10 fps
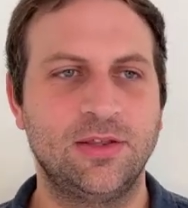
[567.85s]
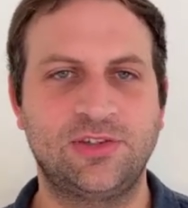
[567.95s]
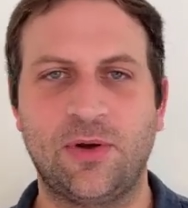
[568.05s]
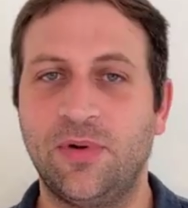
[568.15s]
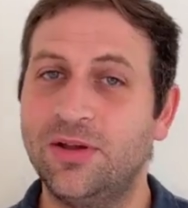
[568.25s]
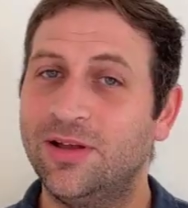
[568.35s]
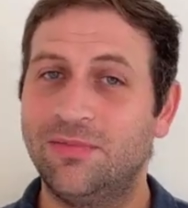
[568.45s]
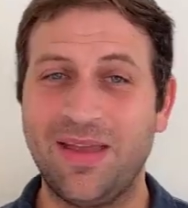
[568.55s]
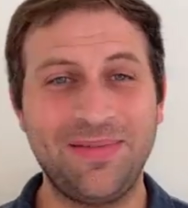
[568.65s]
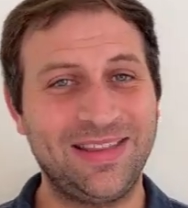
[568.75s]
So
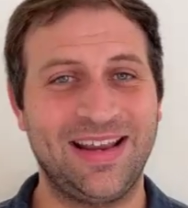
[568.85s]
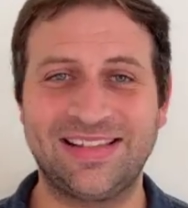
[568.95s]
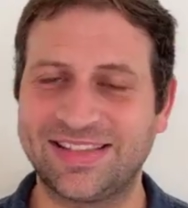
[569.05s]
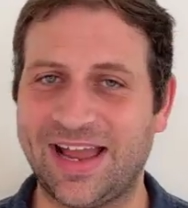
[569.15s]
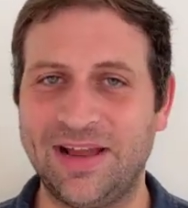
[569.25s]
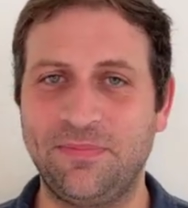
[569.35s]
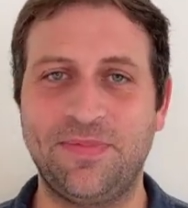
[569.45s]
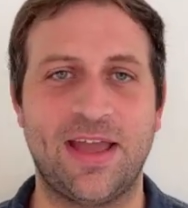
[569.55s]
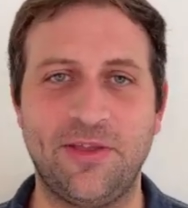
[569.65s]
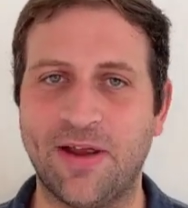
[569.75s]
maybe the next time
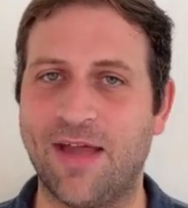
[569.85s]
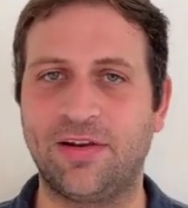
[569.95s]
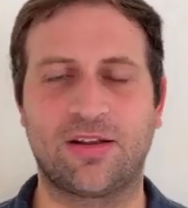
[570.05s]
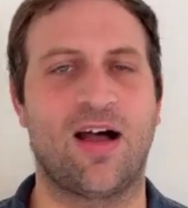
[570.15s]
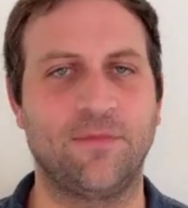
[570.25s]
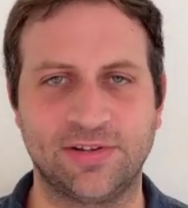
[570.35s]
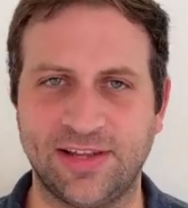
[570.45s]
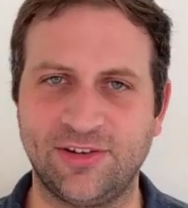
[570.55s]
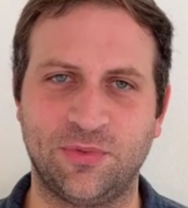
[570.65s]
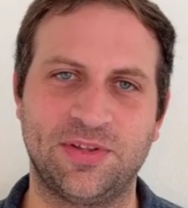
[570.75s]
that you're having a
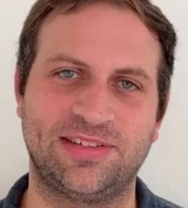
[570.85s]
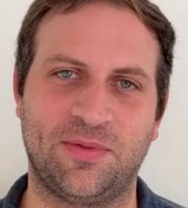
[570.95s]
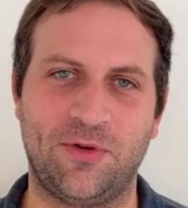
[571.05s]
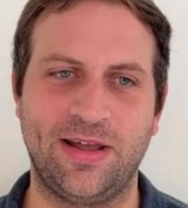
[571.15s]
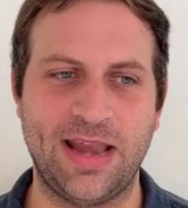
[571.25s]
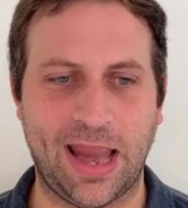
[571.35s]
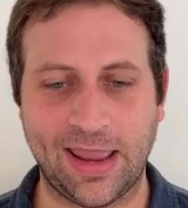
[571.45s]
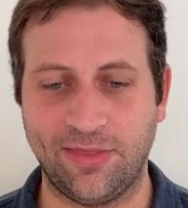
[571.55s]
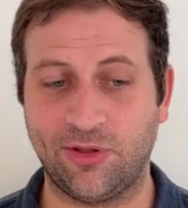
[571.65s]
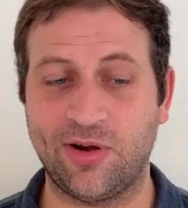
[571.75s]
conversation with someone
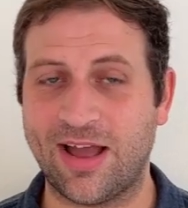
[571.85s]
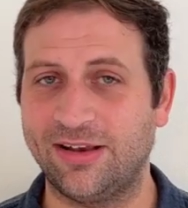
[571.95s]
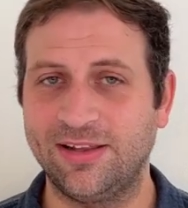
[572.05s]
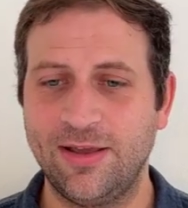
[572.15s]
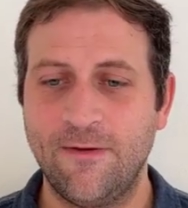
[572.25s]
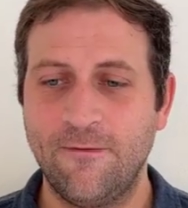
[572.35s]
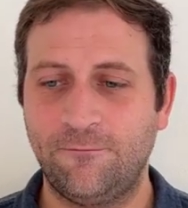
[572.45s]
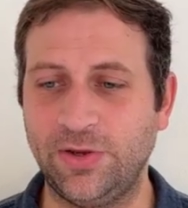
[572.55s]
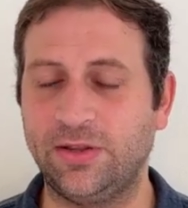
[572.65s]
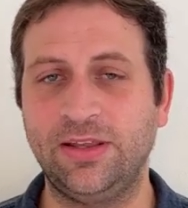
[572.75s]
and they're not
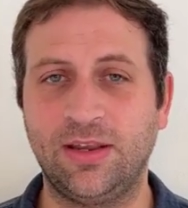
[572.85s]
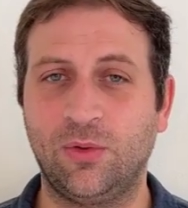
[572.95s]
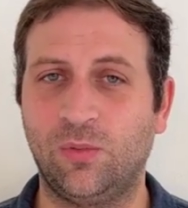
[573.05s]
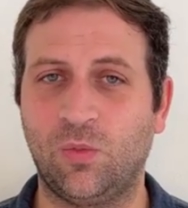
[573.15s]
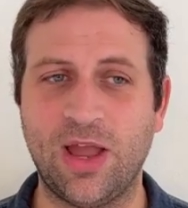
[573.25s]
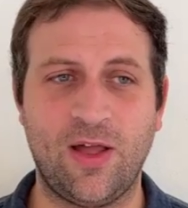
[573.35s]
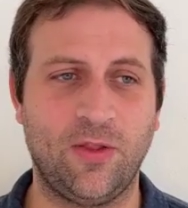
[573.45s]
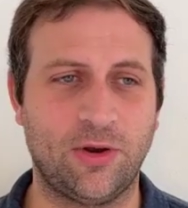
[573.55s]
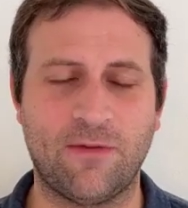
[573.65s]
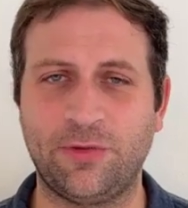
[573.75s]
feeling
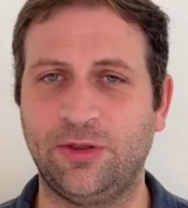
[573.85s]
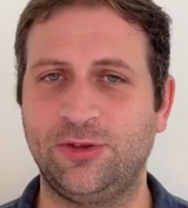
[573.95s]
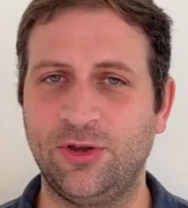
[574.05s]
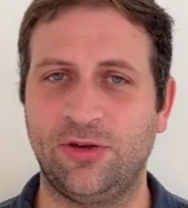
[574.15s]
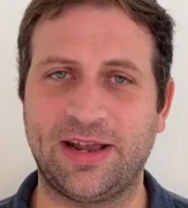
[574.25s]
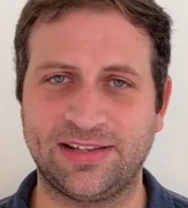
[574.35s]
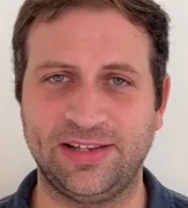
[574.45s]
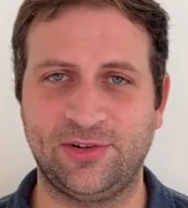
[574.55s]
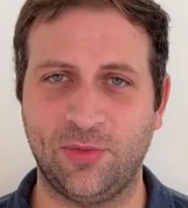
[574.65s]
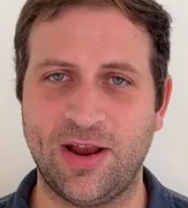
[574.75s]
well, they're not feeling good about a
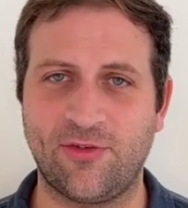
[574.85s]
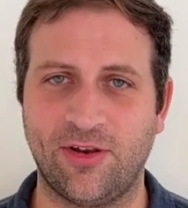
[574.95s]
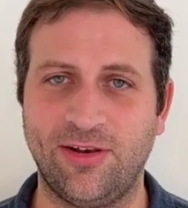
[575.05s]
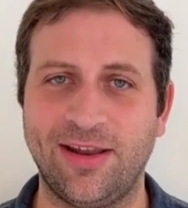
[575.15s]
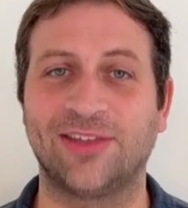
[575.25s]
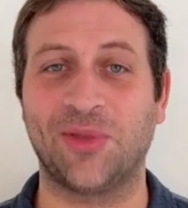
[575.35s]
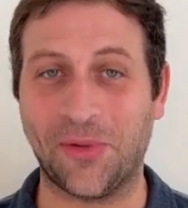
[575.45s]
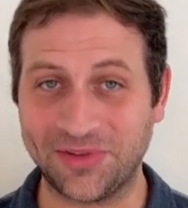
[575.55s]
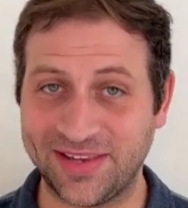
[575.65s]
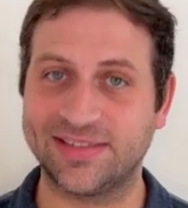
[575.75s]
situation, as
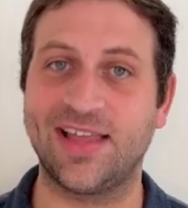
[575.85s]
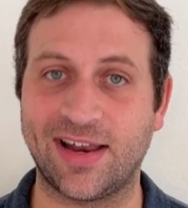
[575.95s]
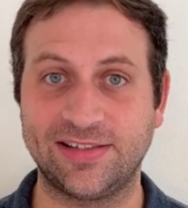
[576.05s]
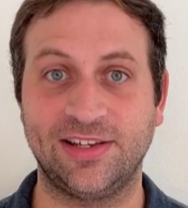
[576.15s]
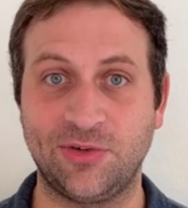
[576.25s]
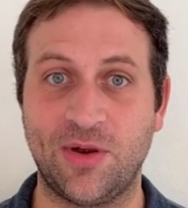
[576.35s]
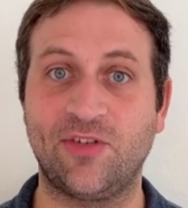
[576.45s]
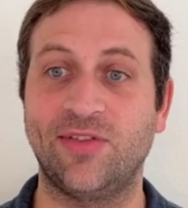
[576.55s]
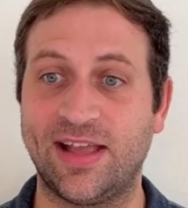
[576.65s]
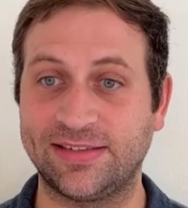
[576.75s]
long as it's not a
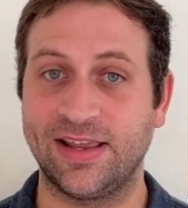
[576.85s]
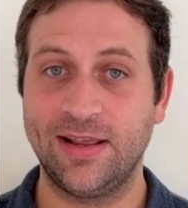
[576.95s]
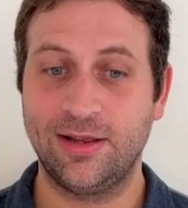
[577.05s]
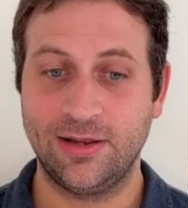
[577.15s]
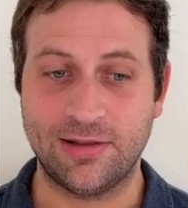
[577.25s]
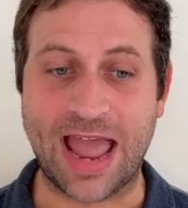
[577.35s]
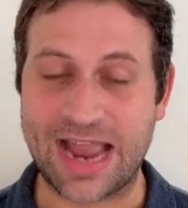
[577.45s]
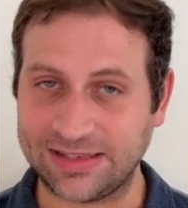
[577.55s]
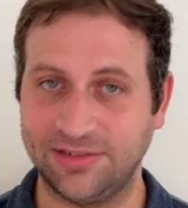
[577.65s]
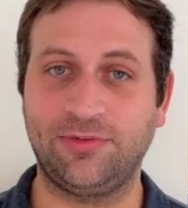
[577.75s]
situation that's
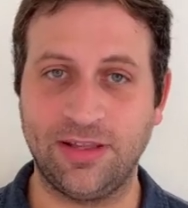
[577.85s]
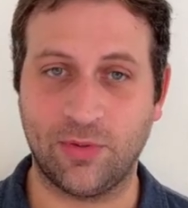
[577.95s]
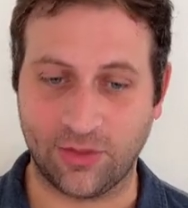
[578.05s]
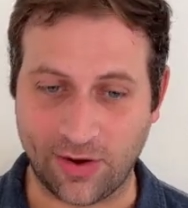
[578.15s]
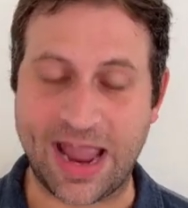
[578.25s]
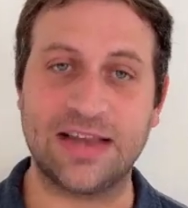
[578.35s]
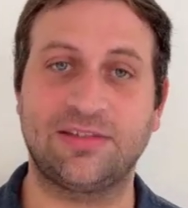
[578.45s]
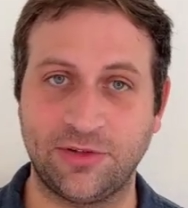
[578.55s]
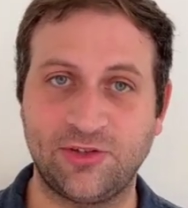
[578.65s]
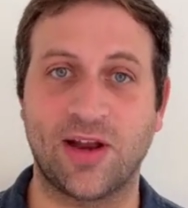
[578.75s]
where they're
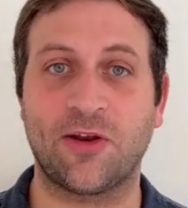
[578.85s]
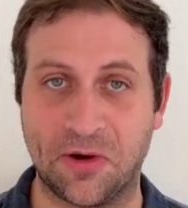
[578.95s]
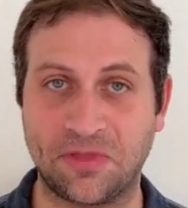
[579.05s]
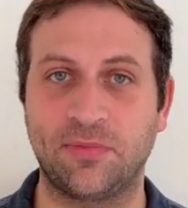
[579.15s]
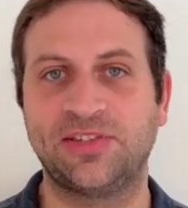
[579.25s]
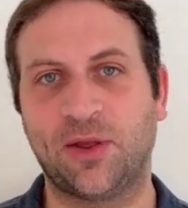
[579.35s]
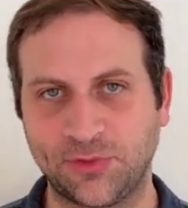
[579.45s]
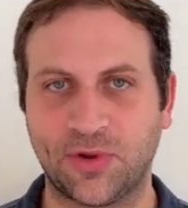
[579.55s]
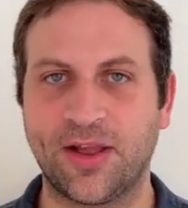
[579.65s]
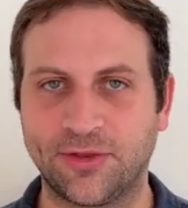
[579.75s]
actively trying to hurt
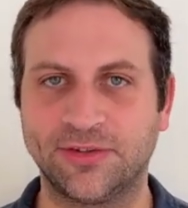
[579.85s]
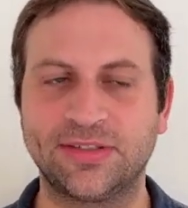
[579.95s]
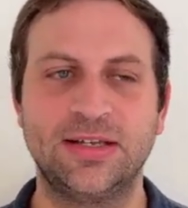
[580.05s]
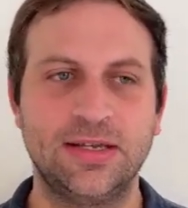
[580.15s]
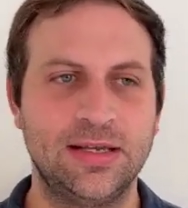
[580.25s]
themselves or others,